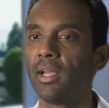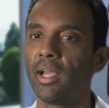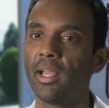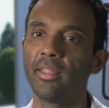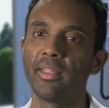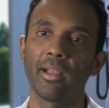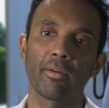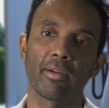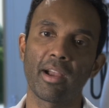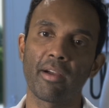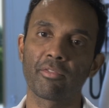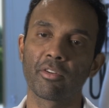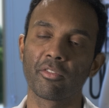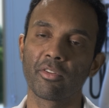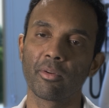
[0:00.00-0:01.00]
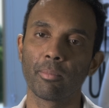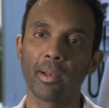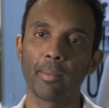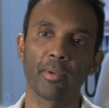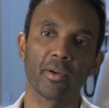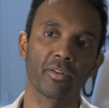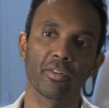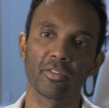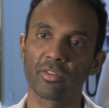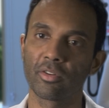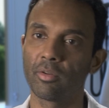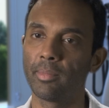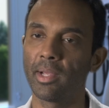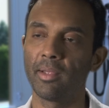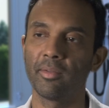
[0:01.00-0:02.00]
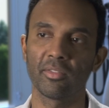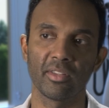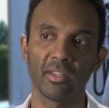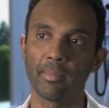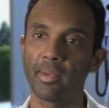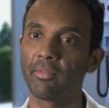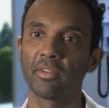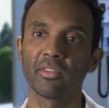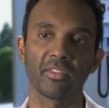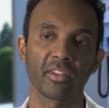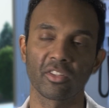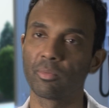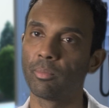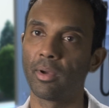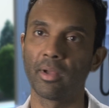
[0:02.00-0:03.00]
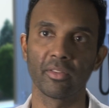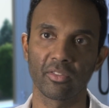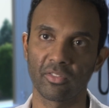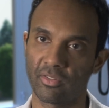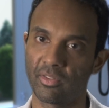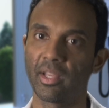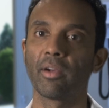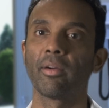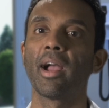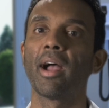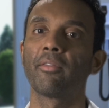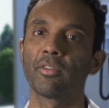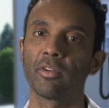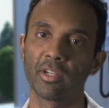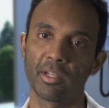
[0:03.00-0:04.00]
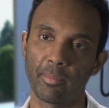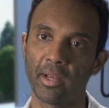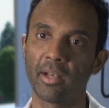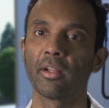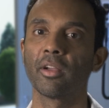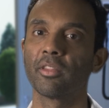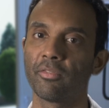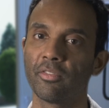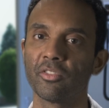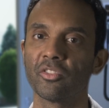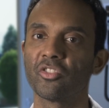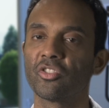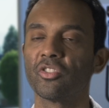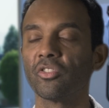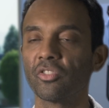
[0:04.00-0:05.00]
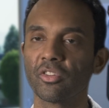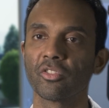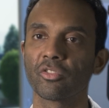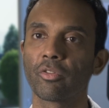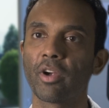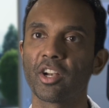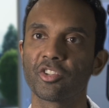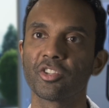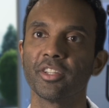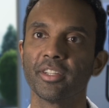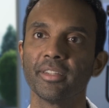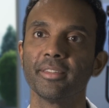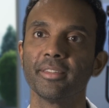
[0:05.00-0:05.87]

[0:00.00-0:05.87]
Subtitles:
And thereafter, if your blood pressure is controlled, may see them every 6 months thereafter, depending on the physician's discretion.